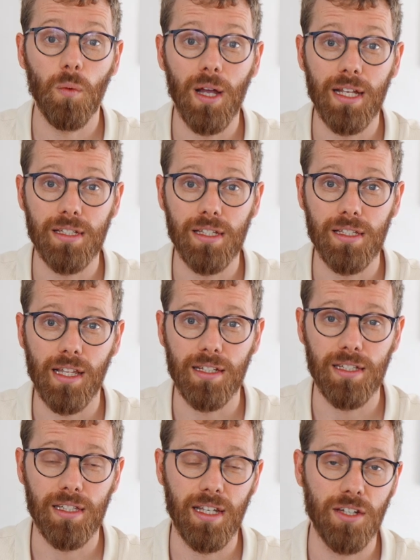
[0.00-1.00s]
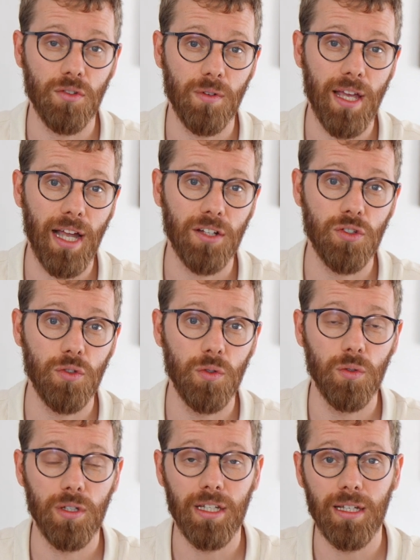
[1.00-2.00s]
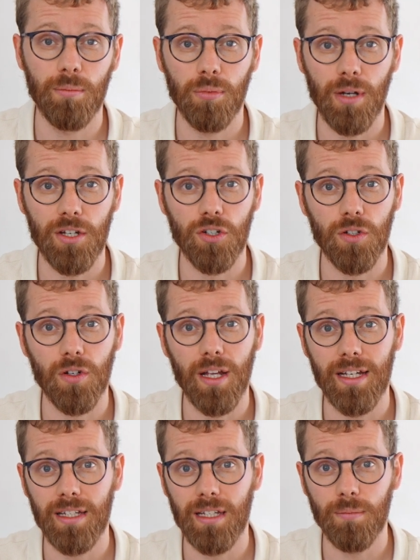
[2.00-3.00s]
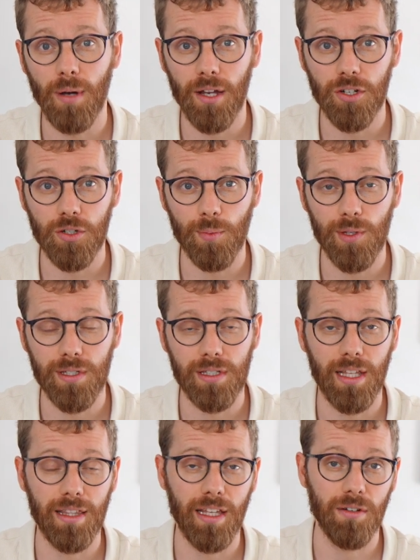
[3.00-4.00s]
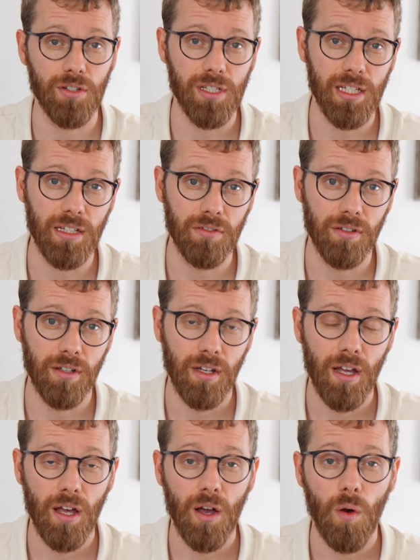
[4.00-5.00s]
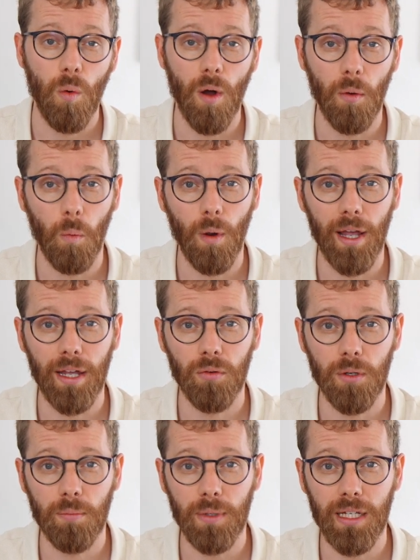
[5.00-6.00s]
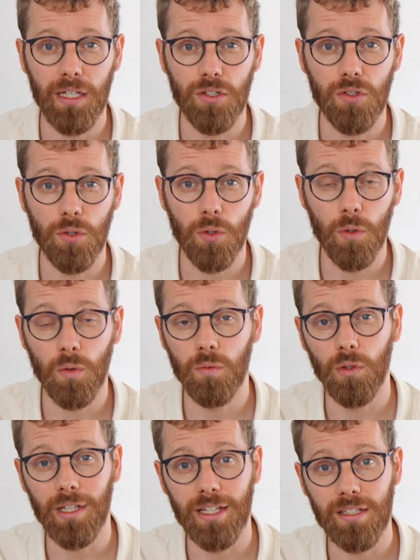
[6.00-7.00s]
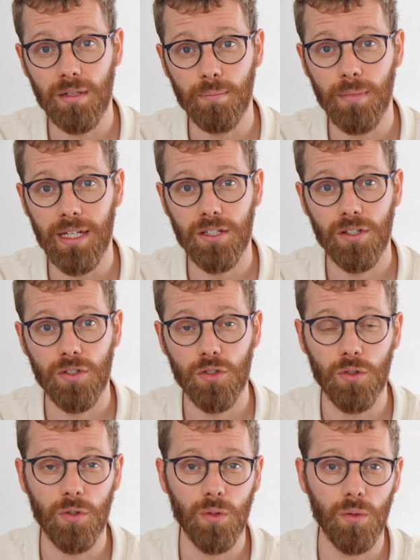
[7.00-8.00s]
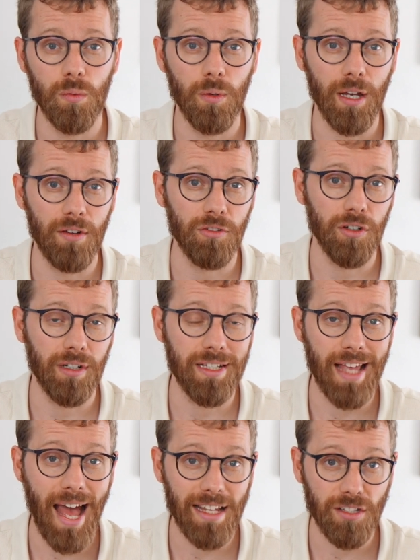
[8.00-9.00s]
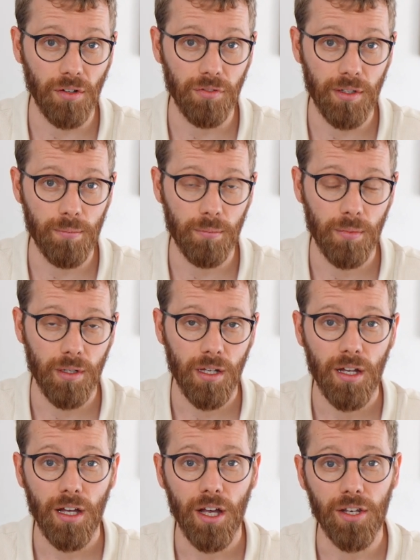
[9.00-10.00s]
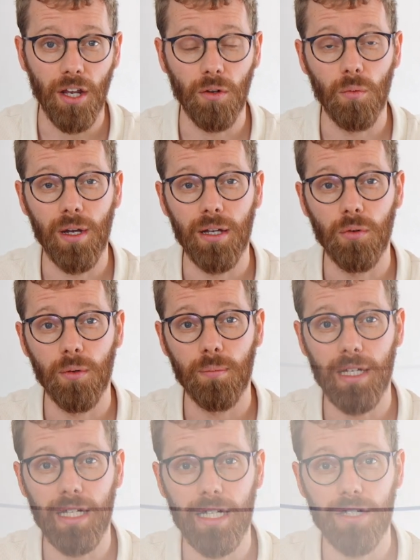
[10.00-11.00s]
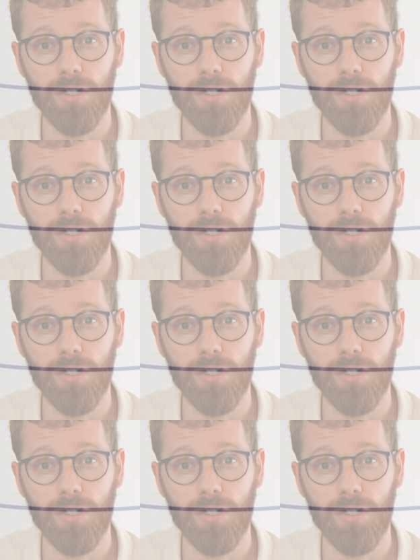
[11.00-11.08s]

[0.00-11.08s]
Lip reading: ways dyslexics tend to react to the pressure and the punishments that they receive. One way would be to fully submit to whatever is asked of them. Another way would be